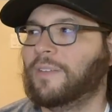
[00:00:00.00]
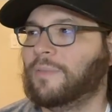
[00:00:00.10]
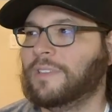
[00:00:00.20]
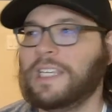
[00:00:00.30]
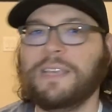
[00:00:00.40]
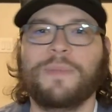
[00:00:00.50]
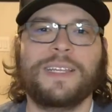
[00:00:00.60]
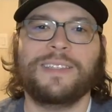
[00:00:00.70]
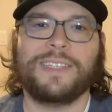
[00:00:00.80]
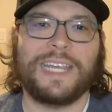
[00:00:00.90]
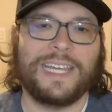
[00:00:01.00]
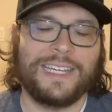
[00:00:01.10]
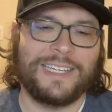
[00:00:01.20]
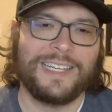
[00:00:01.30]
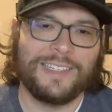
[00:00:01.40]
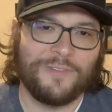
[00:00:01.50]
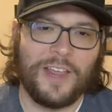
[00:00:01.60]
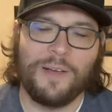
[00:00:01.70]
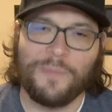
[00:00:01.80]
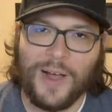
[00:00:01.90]
demons and
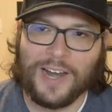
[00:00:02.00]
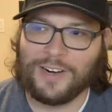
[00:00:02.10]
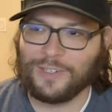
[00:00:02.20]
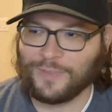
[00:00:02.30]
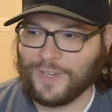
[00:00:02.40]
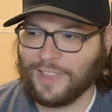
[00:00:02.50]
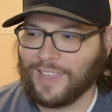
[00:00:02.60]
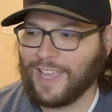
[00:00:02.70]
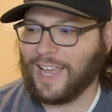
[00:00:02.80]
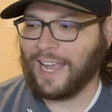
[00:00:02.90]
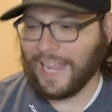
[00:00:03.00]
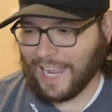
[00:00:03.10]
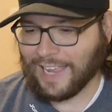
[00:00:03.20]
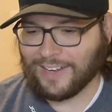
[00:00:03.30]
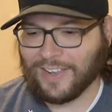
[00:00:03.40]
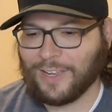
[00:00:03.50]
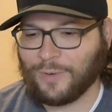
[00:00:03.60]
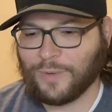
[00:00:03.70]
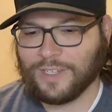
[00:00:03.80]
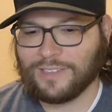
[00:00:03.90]
vampires with a
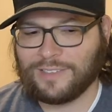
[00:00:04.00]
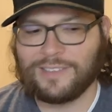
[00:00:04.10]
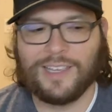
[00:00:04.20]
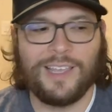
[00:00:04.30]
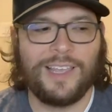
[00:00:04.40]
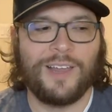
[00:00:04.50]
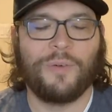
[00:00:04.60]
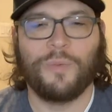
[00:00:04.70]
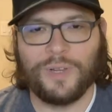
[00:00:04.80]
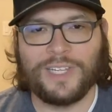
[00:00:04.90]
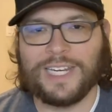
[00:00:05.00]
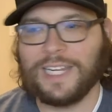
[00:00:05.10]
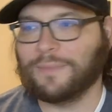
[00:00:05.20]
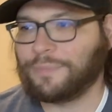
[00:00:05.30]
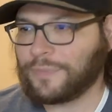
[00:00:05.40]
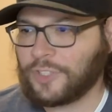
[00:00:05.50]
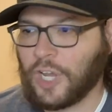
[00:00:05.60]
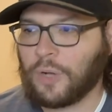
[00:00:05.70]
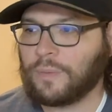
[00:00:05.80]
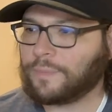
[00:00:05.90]
handgun was really neat.
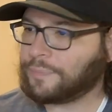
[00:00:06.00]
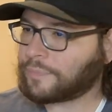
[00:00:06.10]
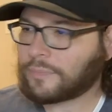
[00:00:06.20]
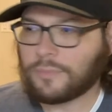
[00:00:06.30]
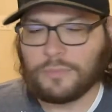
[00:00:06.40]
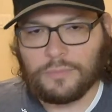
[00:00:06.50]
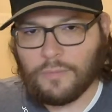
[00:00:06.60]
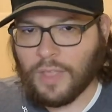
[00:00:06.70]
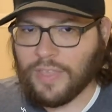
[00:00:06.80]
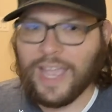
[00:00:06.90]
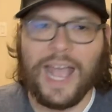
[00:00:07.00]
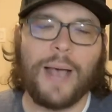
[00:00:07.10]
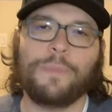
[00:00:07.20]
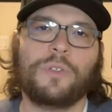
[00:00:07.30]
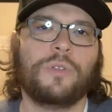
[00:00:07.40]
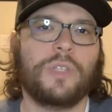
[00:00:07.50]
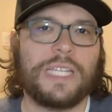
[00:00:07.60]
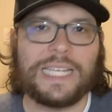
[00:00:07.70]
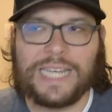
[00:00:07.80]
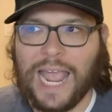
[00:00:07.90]
So they absolutely
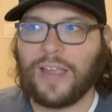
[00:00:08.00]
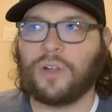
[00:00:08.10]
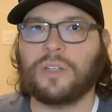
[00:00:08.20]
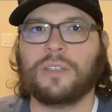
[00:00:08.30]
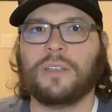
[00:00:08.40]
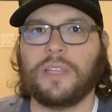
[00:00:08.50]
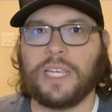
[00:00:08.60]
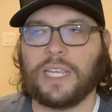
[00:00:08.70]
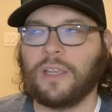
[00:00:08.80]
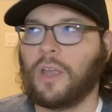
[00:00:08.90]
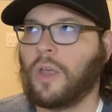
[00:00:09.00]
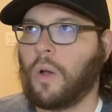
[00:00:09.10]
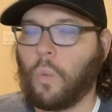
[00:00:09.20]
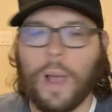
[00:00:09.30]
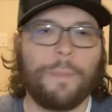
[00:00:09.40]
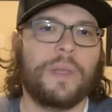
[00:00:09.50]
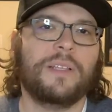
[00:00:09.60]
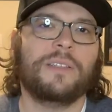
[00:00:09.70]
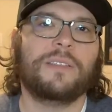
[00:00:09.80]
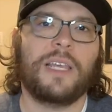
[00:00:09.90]
nailed the
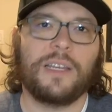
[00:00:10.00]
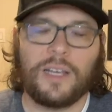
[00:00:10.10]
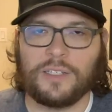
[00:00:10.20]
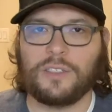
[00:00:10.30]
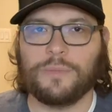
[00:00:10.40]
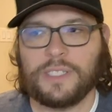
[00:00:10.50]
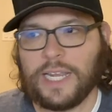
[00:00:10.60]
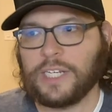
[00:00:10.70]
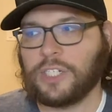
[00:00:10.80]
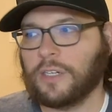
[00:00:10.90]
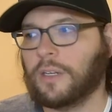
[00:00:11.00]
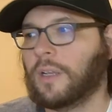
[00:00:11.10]
weapons and customization.